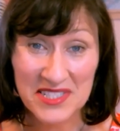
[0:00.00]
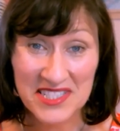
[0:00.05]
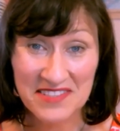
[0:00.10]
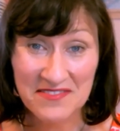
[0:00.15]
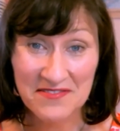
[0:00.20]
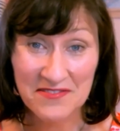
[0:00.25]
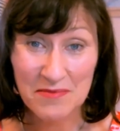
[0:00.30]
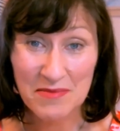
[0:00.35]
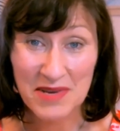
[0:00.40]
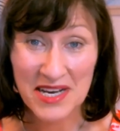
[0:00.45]

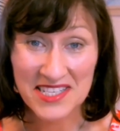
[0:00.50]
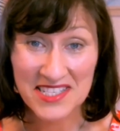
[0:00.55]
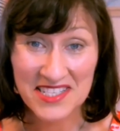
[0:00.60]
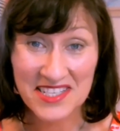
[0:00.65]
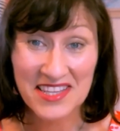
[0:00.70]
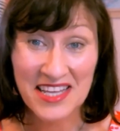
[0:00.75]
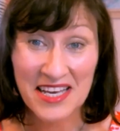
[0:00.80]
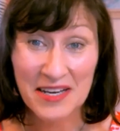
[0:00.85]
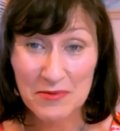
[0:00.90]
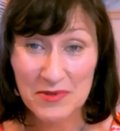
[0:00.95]

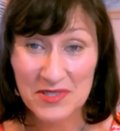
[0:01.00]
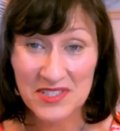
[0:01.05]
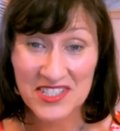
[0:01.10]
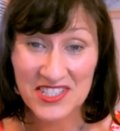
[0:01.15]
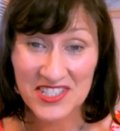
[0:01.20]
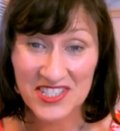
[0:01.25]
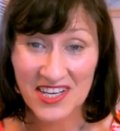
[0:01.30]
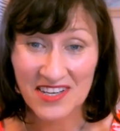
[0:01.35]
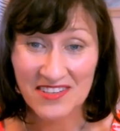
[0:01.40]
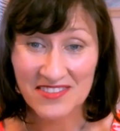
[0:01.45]
misinformation that
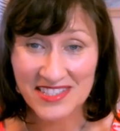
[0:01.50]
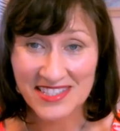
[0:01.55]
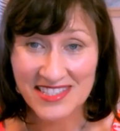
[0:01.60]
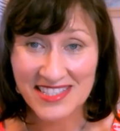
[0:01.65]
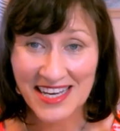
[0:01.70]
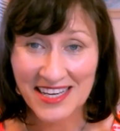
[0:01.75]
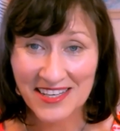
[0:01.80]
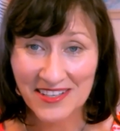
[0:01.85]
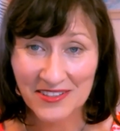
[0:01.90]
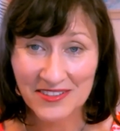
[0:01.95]
was shown
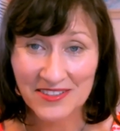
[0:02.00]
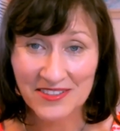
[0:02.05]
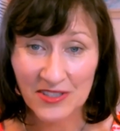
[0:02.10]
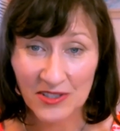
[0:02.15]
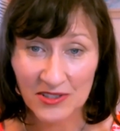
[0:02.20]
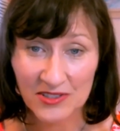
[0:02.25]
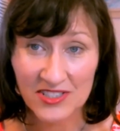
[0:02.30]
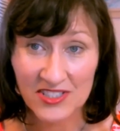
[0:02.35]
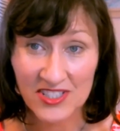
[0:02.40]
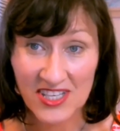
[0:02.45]
today on
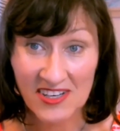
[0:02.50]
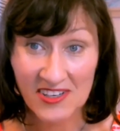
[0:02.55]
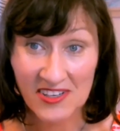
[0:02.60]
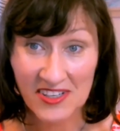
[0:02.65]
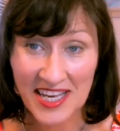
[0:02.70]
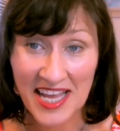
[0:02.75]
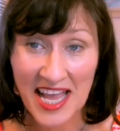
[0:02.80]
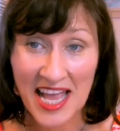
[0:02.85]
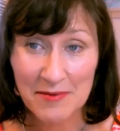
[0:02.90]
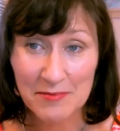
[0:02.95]
Dr.
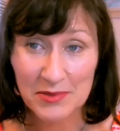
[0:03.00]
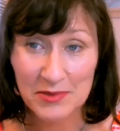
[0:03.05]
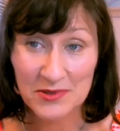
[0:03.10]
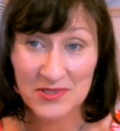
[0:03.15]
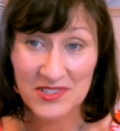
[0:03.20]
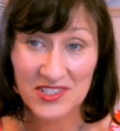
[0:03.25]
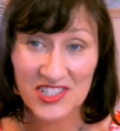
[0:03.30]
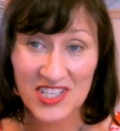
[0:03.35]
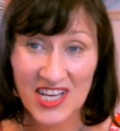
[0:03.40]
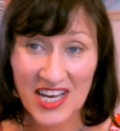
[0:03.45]
John
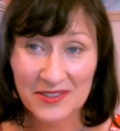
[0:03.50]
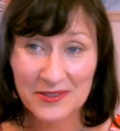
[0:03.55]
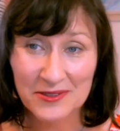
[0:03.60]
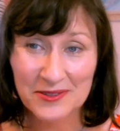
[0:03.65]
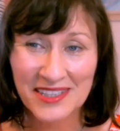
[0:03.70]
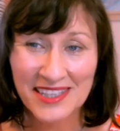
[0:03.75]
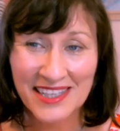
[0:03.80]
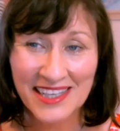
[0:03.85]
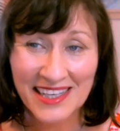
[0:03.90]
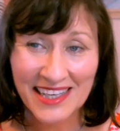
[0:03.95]
Campbell's
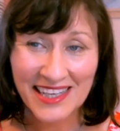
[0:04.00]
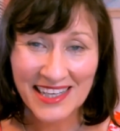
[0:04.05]
channel.